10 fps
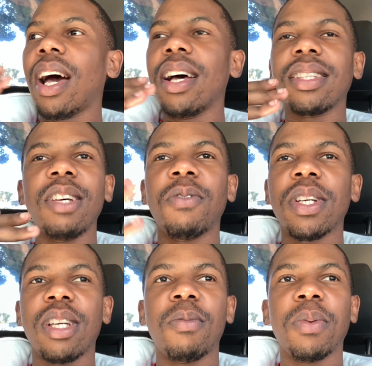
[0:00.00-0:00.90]
Say for
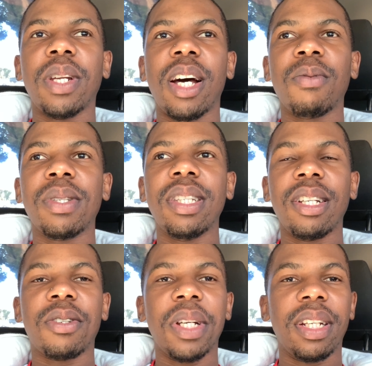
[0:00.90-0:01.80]
example, now we see a
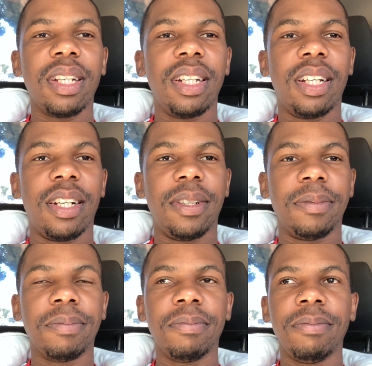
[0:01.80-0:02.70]
trend in a
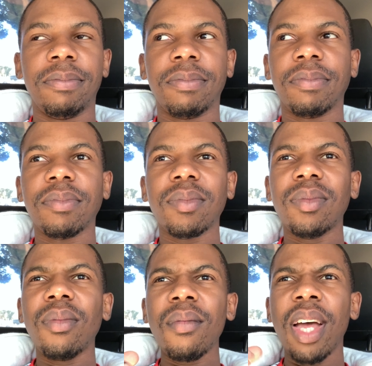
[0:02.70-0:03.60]

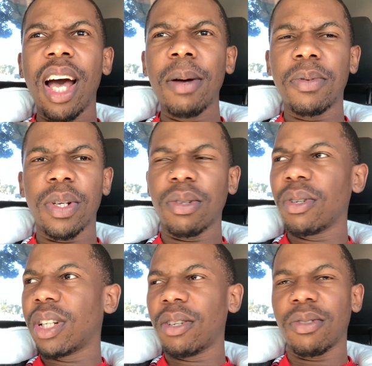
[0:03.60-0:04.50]
uptrend or a
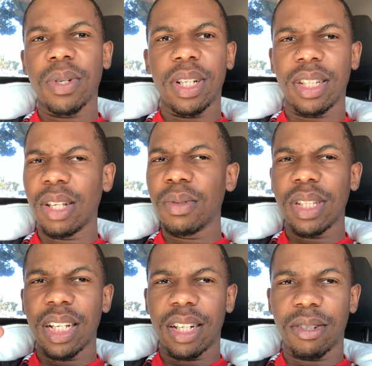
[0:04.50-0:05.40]
downtrend. Say we see
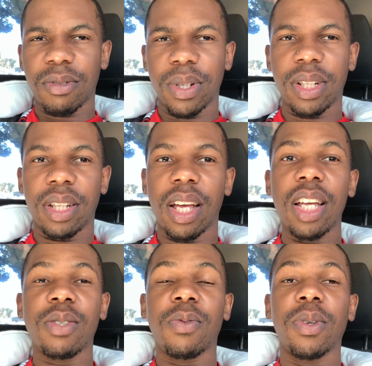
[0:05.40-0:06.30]
a downtrend in the
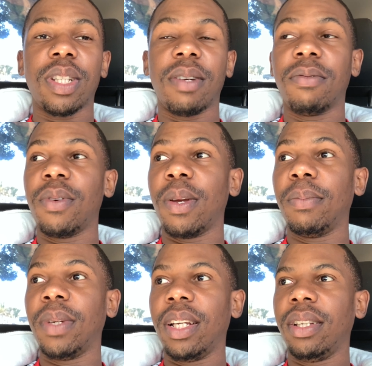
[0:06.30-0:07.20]
H4 time frame,
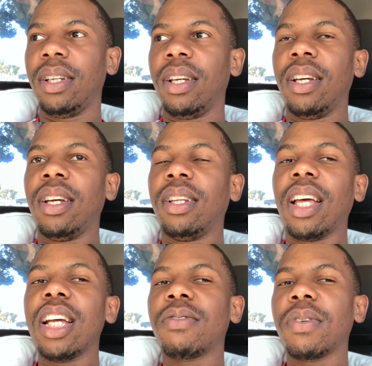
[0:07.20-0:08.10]
right? The
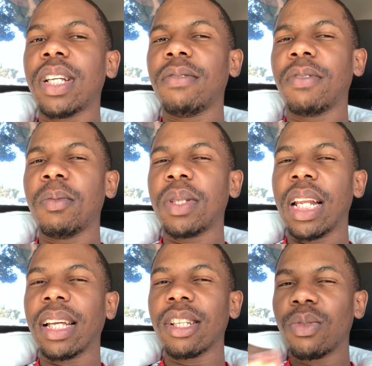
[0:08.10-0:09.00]
H4 time frame is
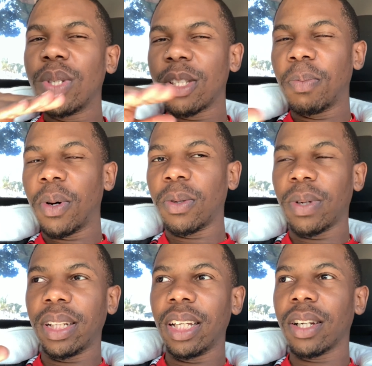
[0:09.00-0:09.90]
like a sweet spot
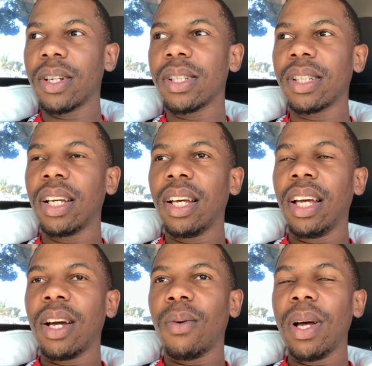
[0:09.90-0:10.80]
right there, because
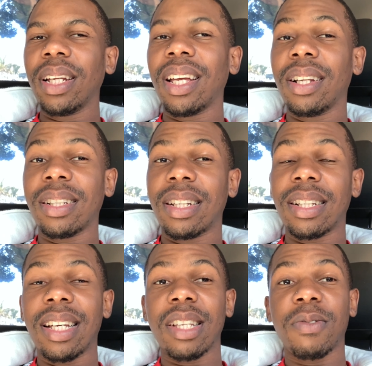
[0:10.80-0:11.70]
one candlestick
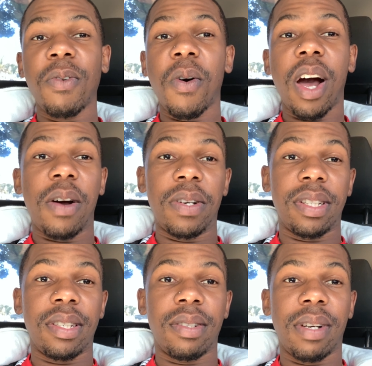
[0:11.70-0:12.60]
takes 4
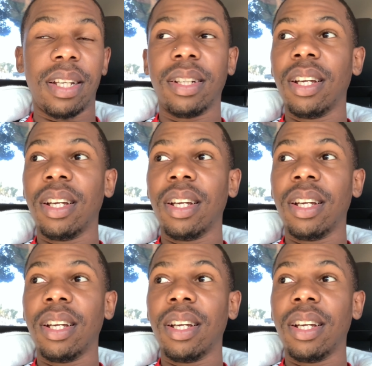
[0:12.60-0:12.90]
hours, right?